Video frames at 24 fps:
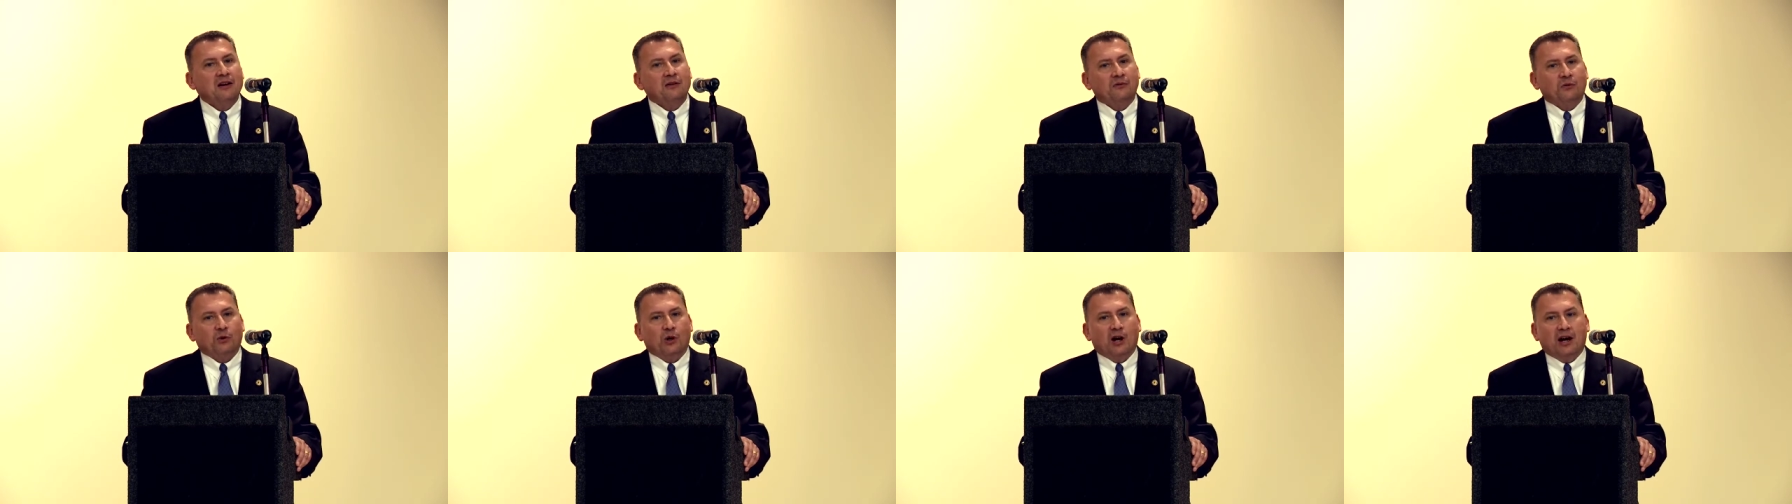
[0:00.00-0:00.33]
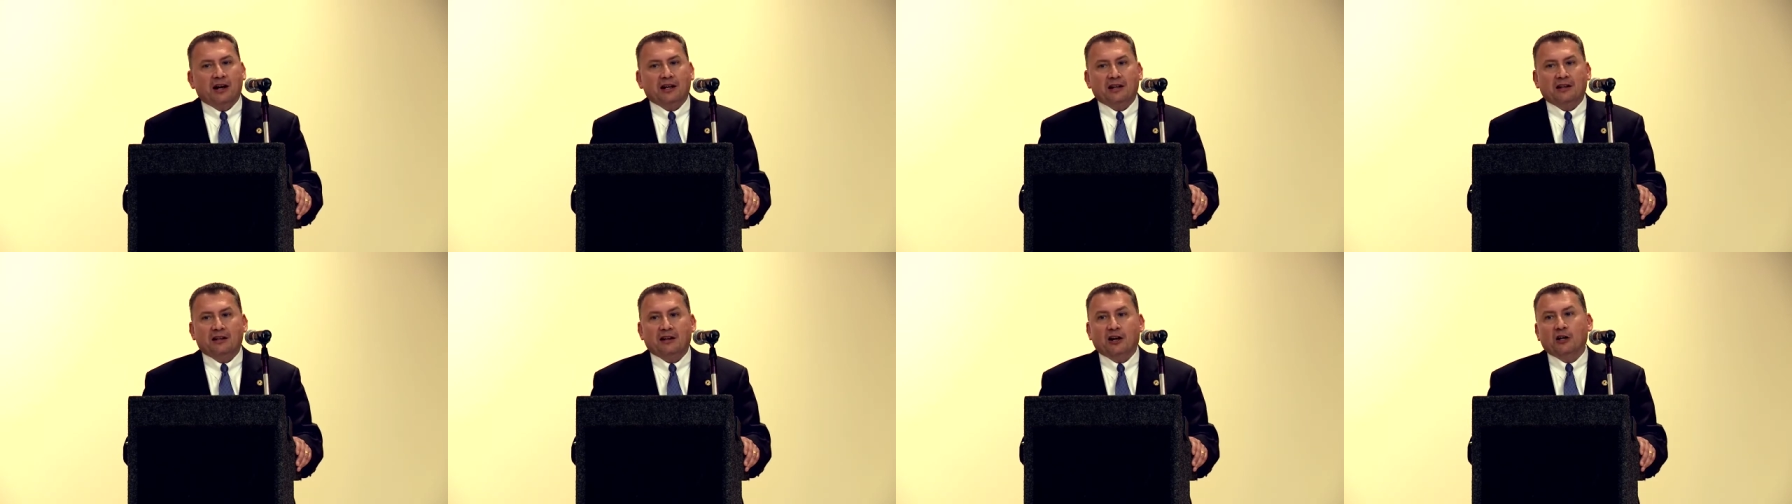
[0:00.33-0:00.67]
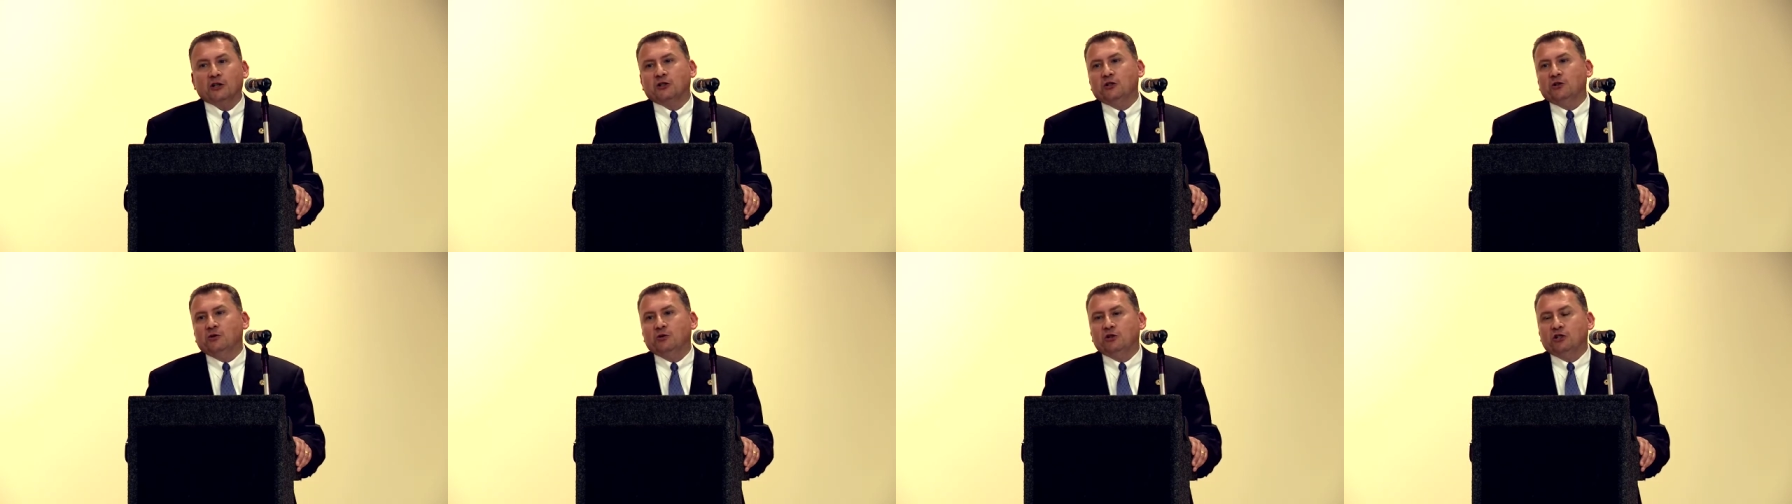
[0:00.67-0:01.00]
Veronica, and
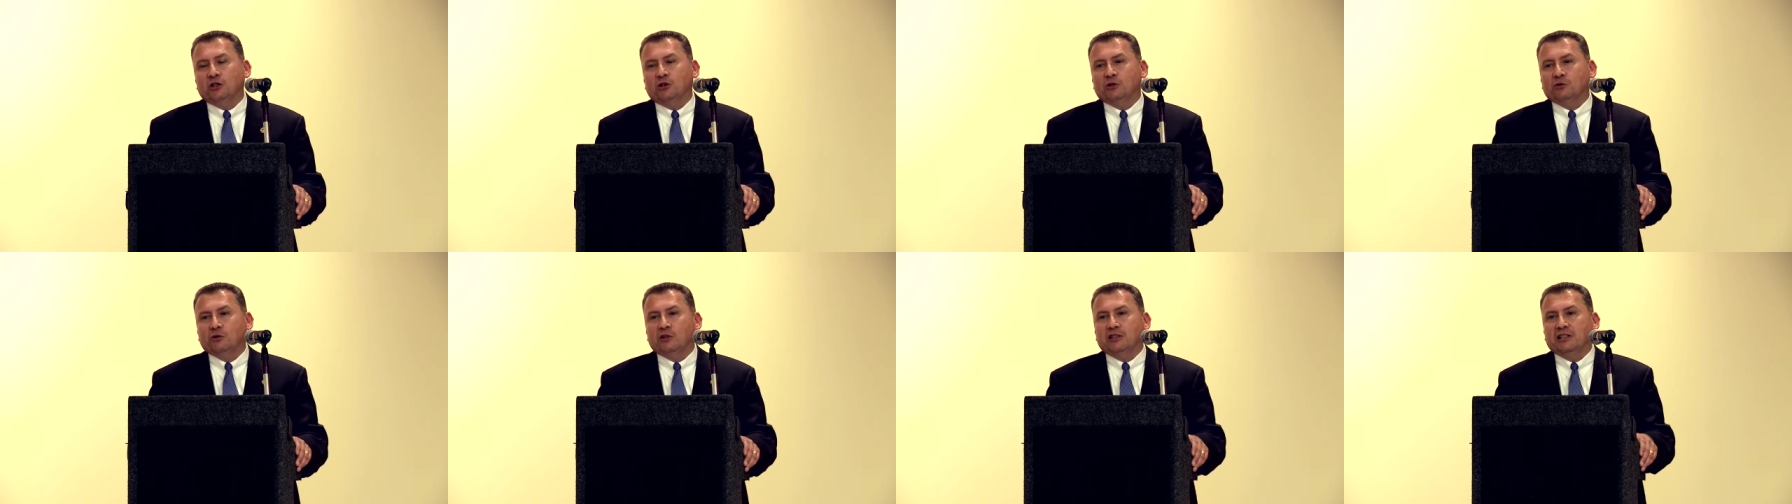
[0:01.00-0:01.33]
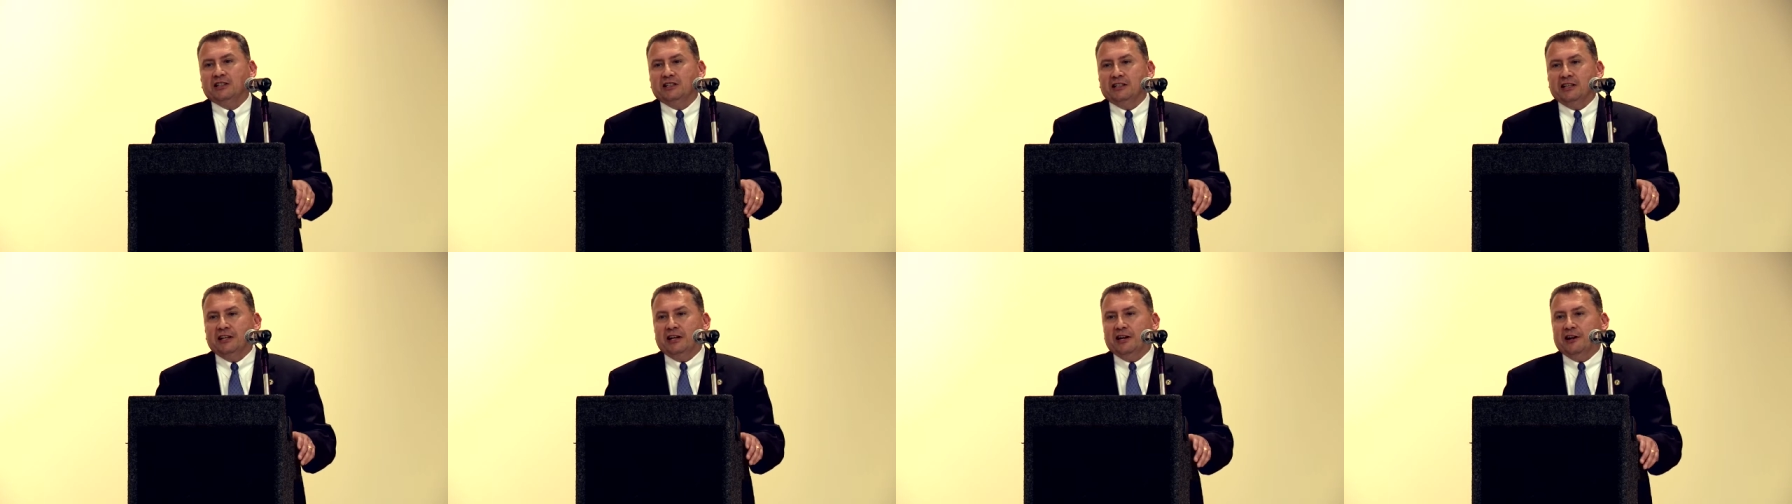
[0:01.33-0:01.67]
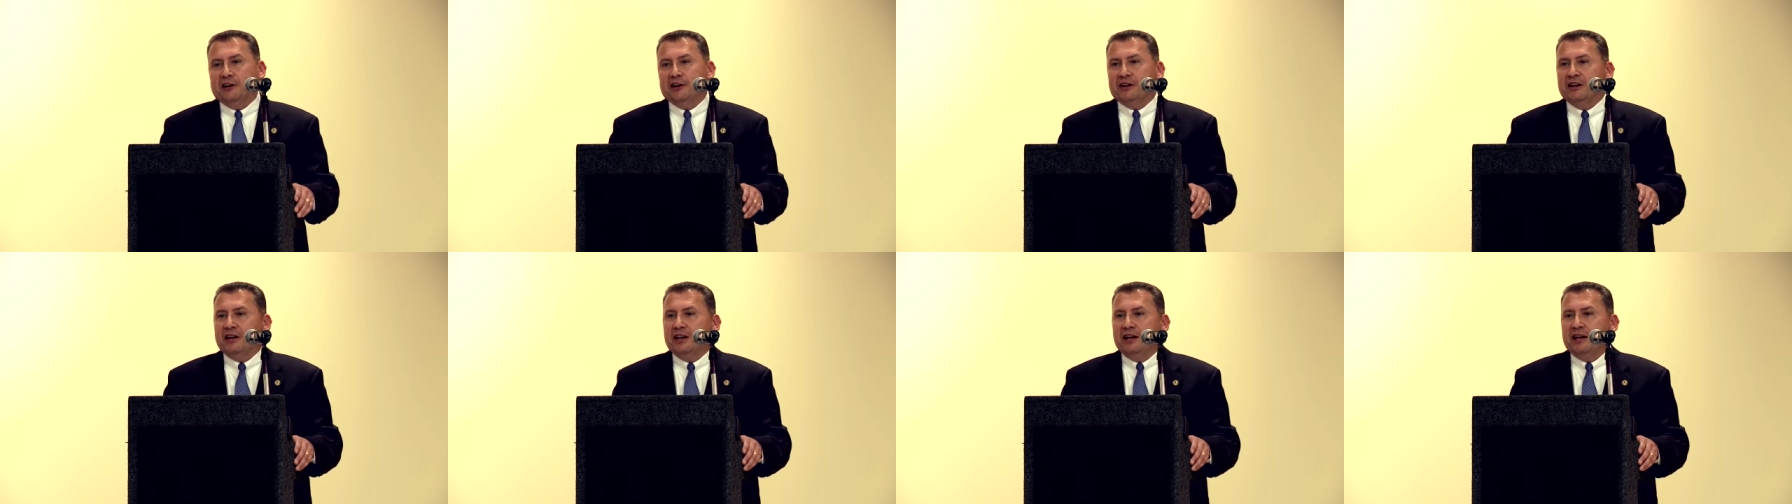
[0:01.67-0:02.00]
our 2 children,
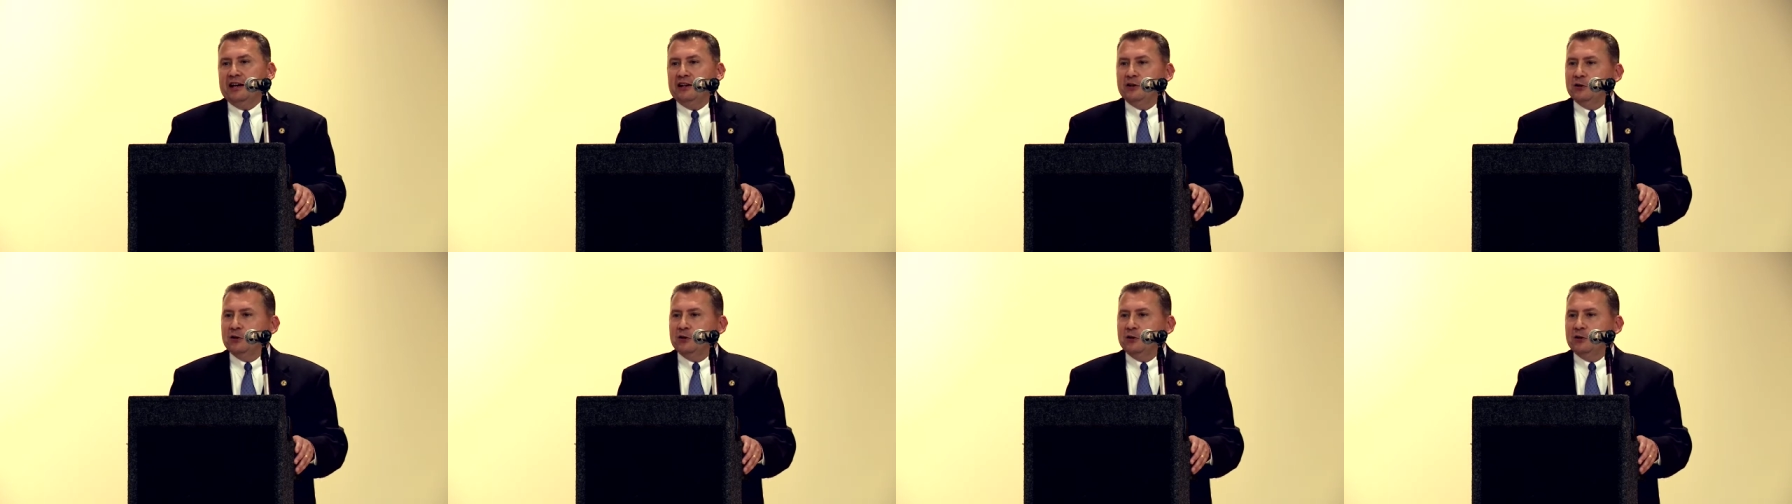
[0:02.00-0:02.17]
Claire,